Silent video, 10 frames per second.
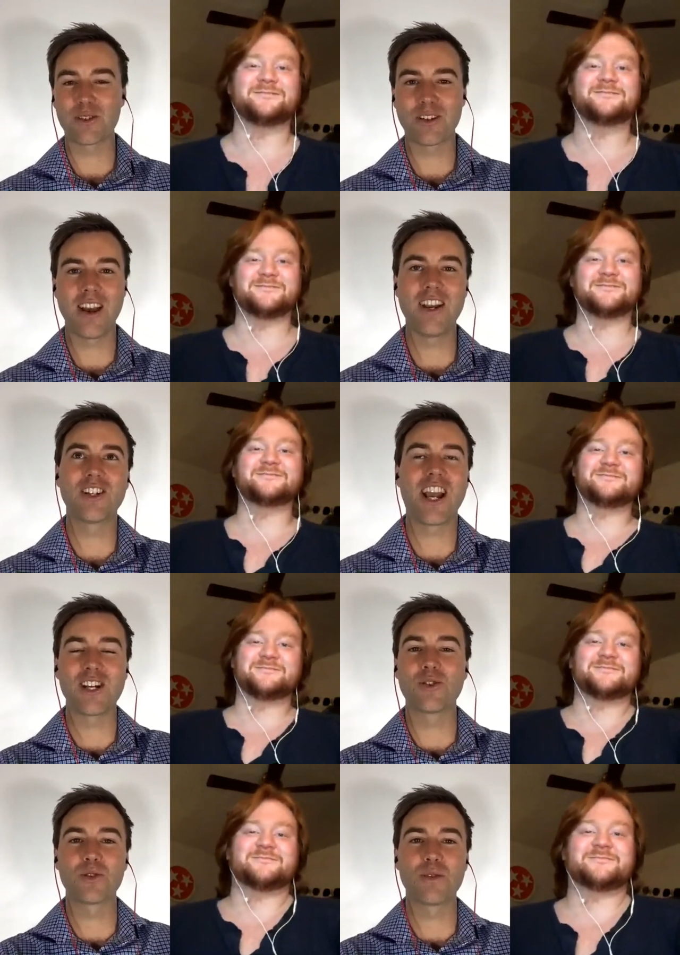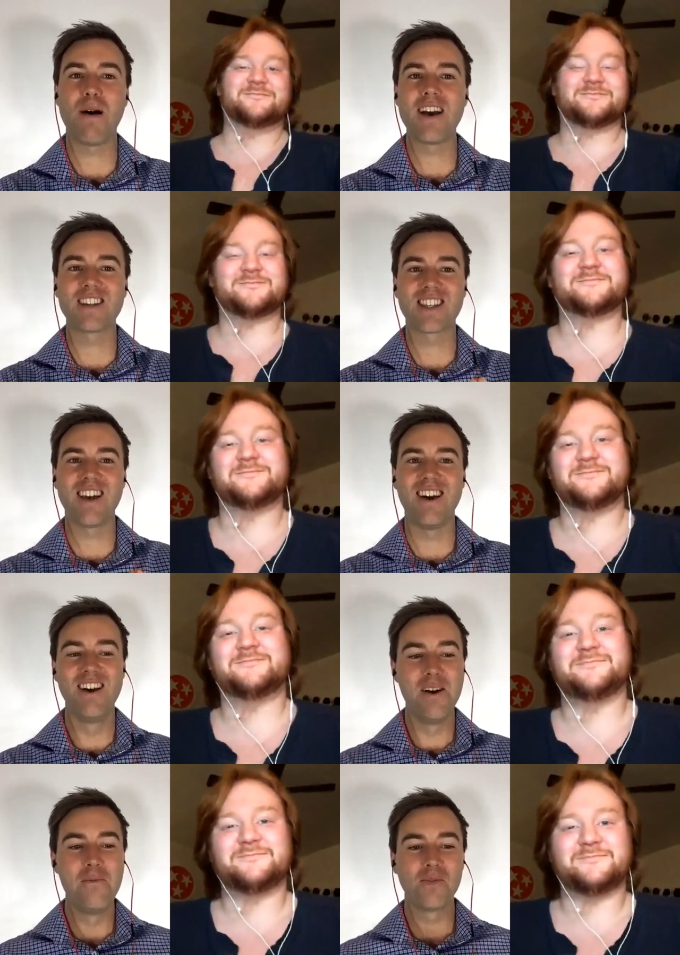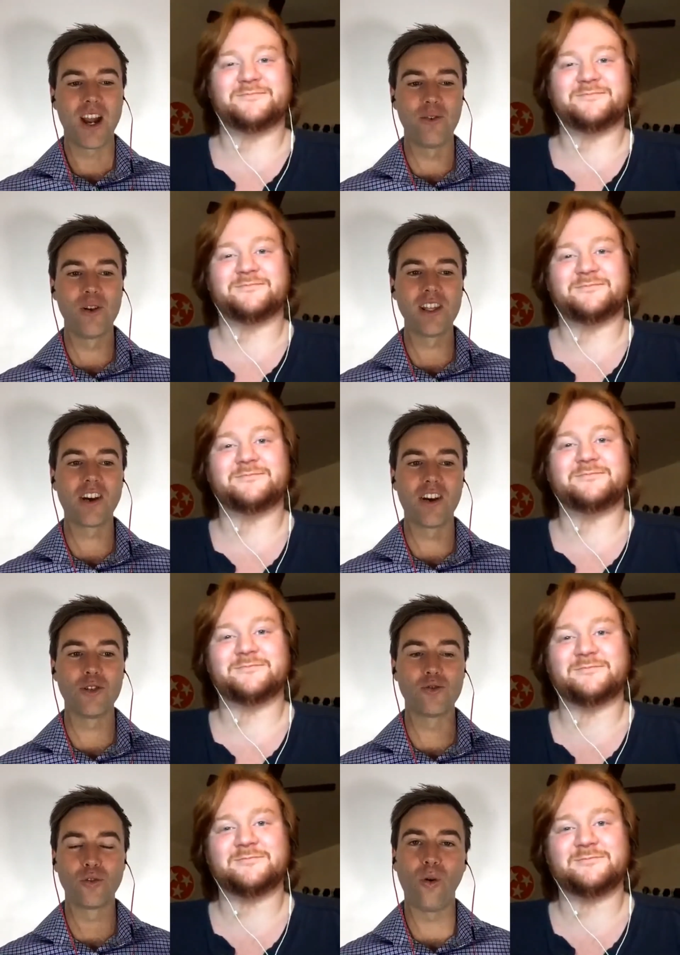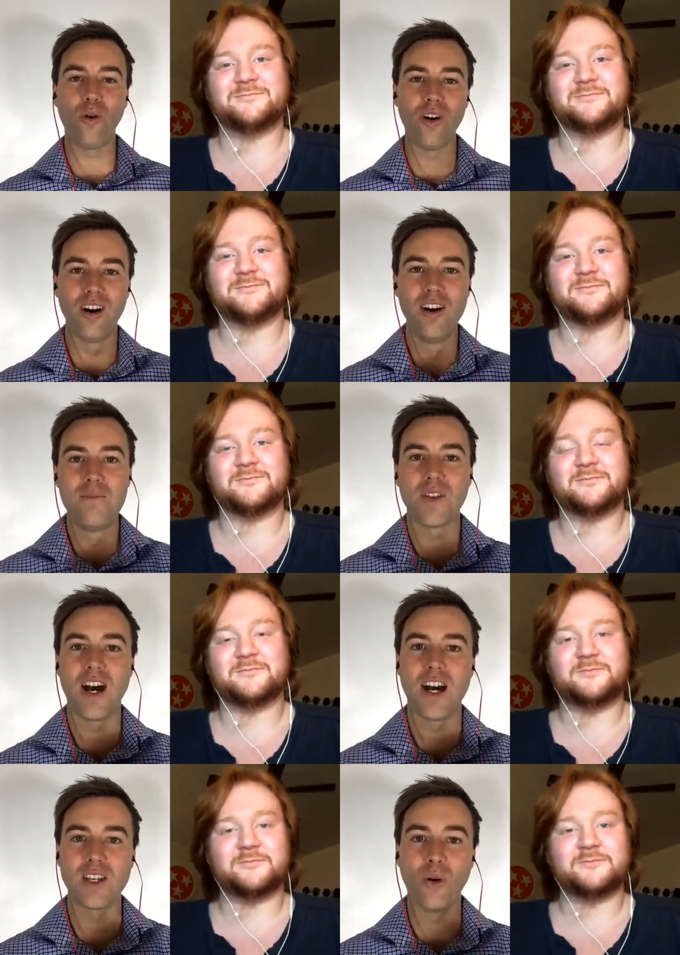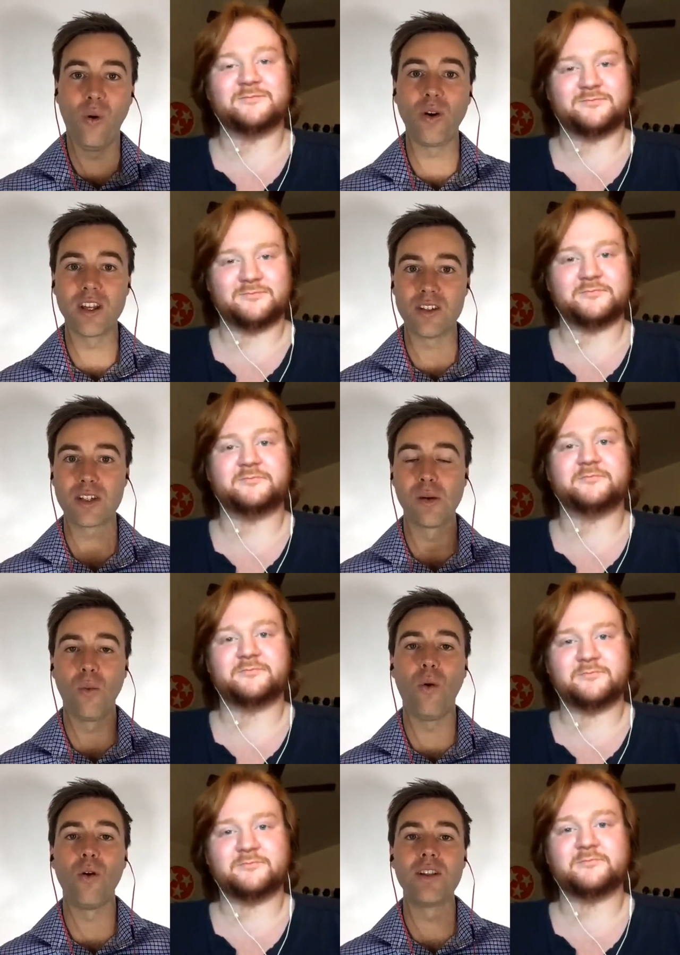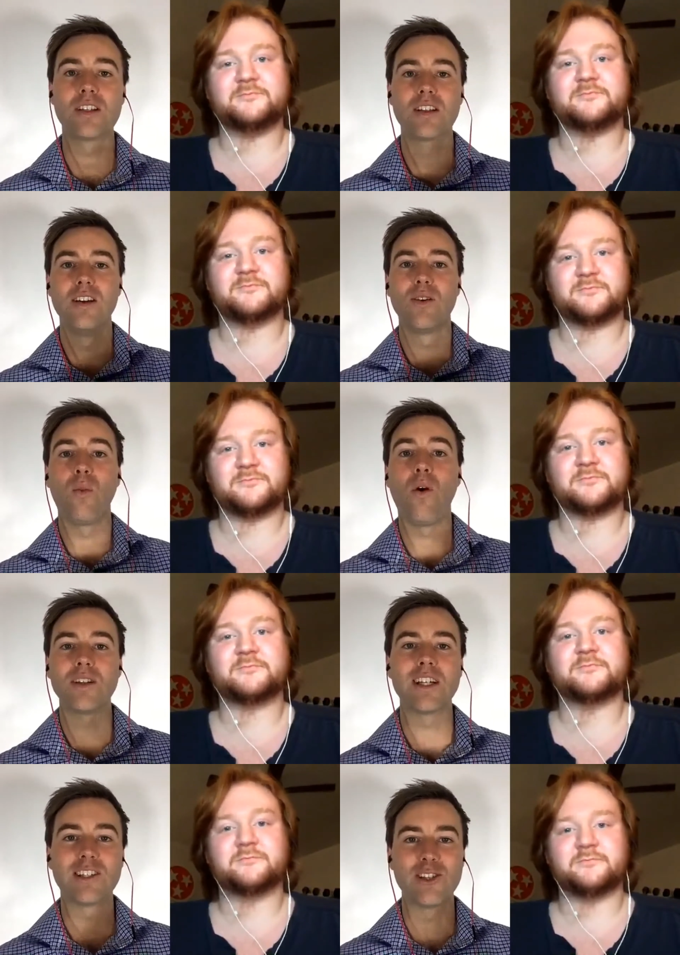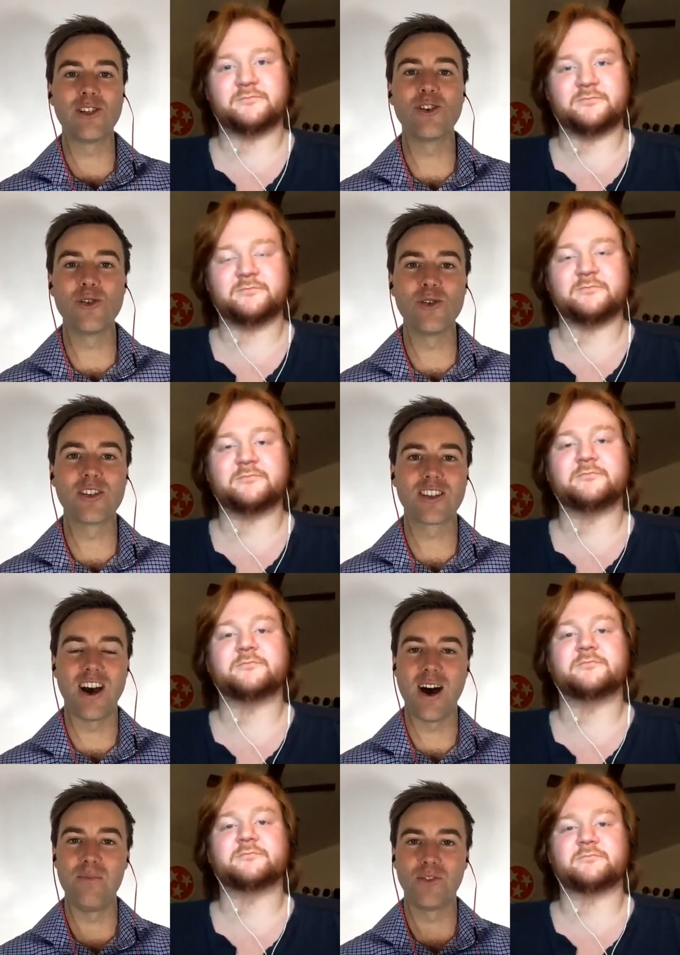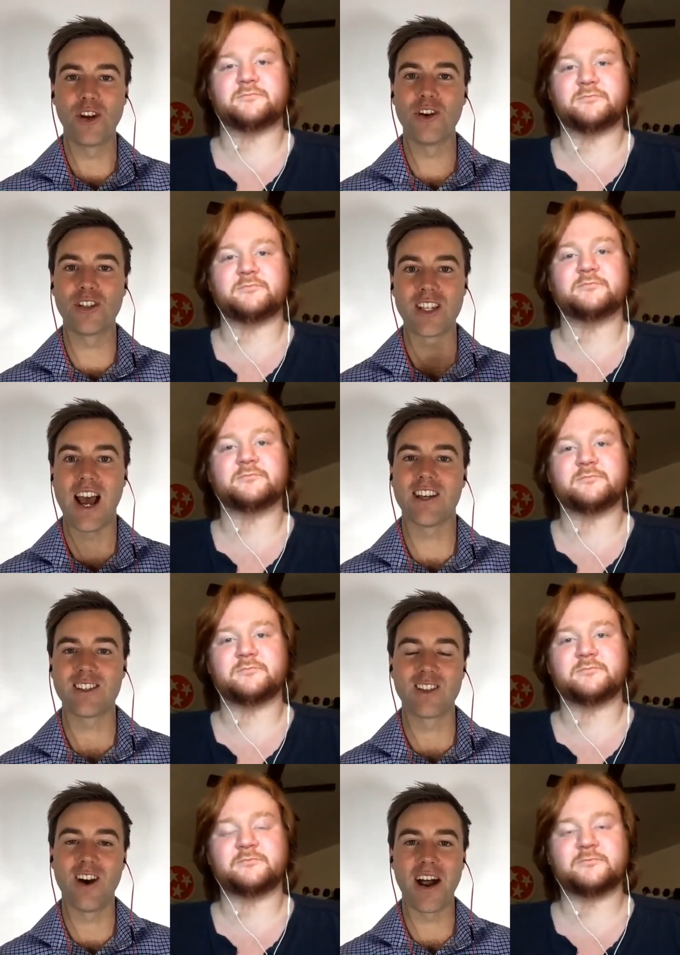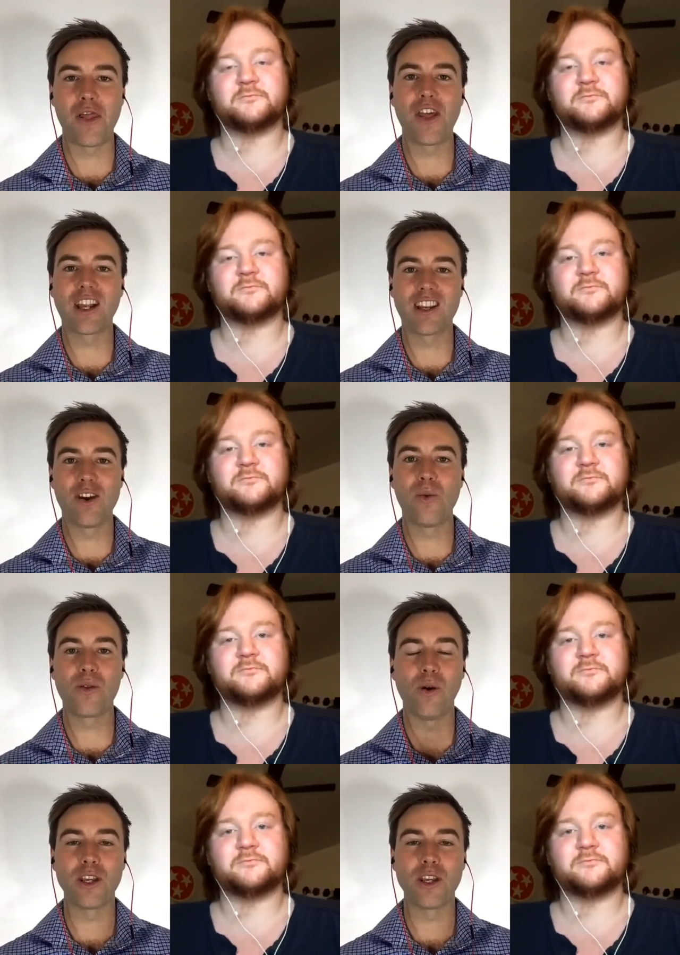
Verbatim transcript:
Speaker 1: educational space that are really going to draw uh, your audience towards wanting to use, um, you know, SaaS. So I think, you know, with what you've